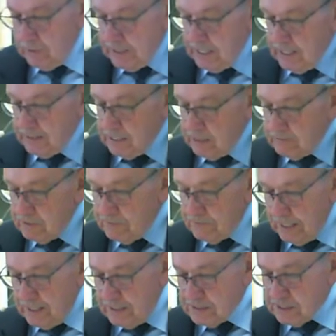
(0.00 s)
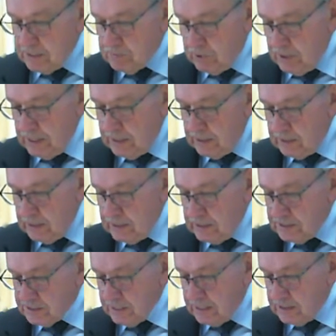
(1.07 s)
when he had given thanks, he brake it, and he
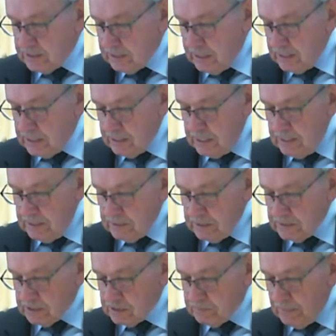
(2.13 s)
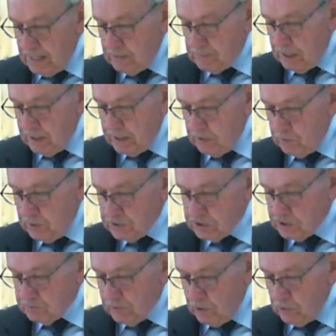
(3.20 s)
said, take, eat. This is my body, which
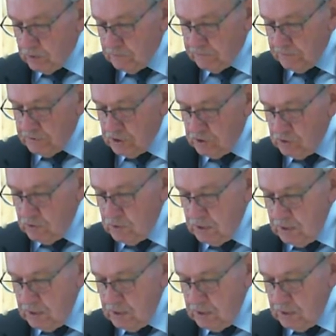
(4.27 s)
is broken for you.